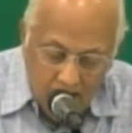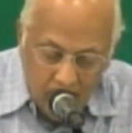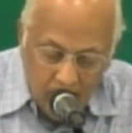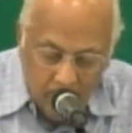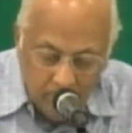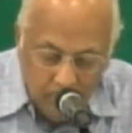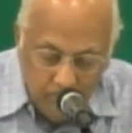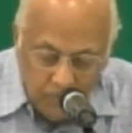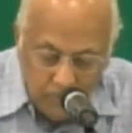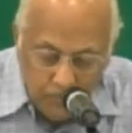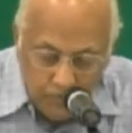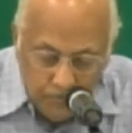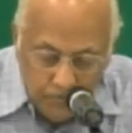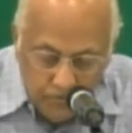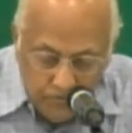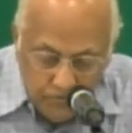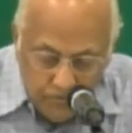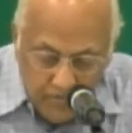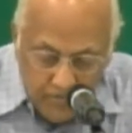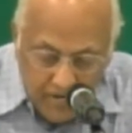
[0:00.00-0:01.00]
Let me show
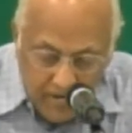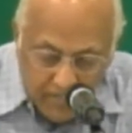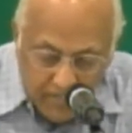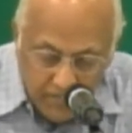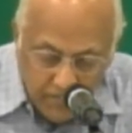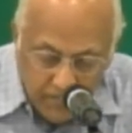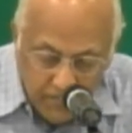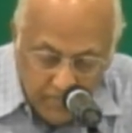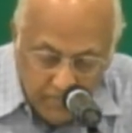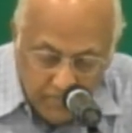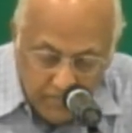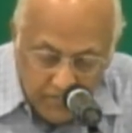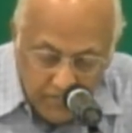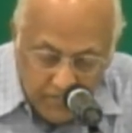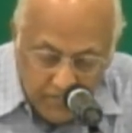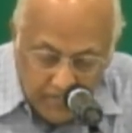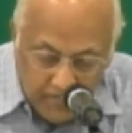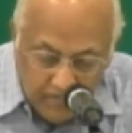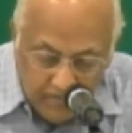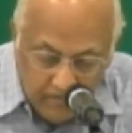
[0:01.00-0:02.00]
you in Acts chapter
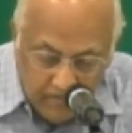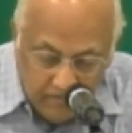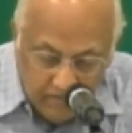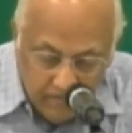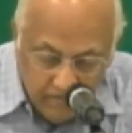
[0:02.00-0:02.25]
10,